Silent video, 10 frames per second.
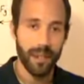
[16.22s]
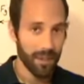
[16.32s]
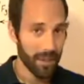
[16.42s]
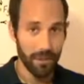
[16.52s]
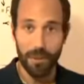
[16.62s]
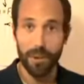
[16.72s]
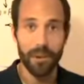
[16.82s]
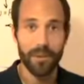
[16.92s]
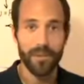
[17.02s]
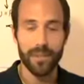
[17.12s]
Thank you
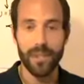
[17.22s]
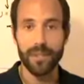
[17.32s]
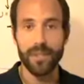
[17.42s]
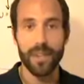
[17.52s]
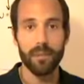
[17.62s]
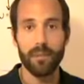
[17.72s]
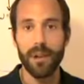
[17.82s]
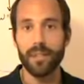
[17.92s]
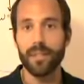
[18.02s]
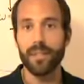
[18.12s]
all for taking the time to
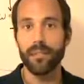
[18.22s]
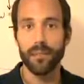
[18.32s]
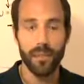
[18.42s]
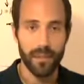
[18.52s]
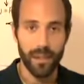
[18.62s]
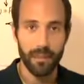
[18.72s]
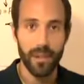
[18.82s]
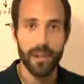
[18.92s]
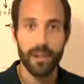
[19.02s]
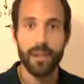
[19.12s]
watch it and really think
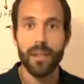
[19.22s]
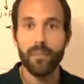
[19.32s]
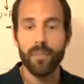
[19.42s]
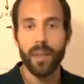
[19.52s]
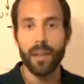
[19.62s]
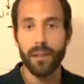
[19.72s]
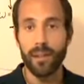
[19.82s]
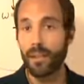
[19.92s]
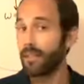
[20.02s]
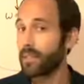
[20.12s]
about it. And
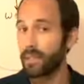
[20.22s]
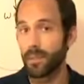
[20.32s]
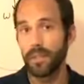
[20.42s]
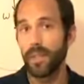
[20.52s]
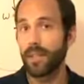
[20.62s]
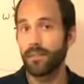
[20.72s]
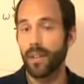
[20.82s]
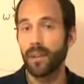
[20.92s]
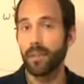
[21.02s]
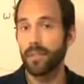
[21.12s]
even in some of the negative
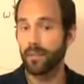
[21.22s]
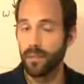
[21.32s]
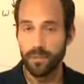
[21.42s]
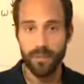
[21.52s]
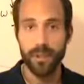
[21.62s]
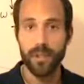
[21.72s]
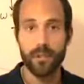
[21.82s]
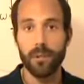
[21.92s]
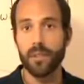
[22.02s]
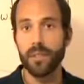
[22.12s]
comments, there were some very
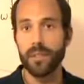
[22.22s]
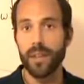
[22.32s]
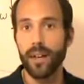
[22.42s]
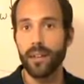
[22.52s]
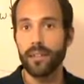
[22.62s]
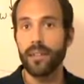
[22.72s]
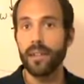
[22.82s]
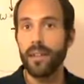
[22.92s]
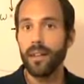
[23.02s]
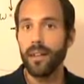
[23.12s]
good questions asked,
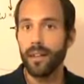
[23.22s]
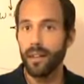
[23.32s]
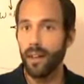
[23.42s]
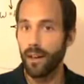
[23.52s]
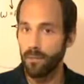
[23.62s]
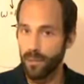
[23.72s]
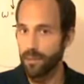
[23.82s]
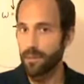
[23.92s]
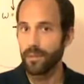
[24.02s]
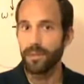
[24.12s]
and I
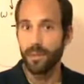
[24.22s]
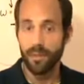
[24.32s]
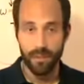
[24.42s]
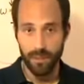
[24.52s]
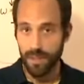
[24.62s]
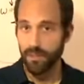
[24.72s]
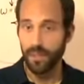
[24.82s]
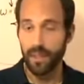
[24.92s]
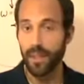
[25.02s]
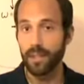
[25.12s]
would
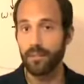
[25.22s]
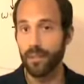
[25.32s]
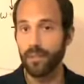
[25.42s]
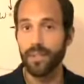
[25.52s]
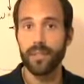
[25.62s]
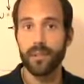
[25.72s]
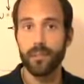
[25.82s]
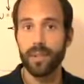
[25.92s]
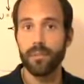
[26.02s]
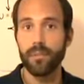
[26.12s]
definitely like to revisit the
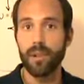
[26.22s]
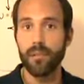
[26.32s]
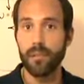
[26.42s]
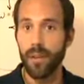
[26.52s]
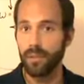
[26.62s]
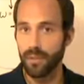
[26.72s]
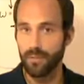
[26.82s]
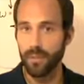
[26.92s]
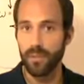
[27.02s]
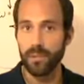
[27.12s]
plane problem after a
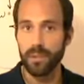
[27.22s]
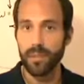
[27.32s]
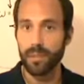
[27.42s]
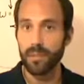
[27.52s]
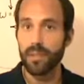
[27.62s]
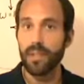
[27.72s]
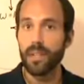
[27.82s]
few episodes.